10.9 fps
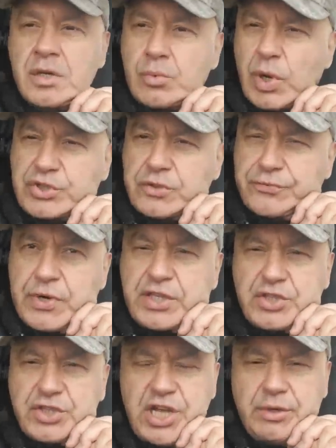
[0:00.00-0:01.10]
What's your
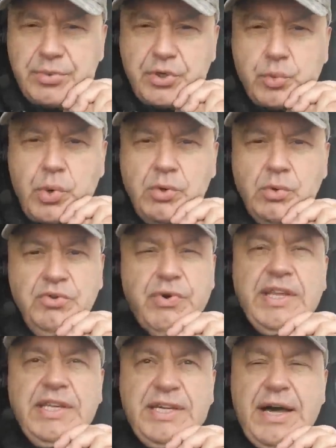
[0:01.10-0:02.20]
friend's number? Well,
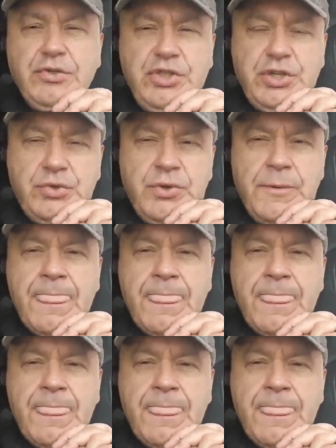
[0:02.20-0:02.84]
write it out though.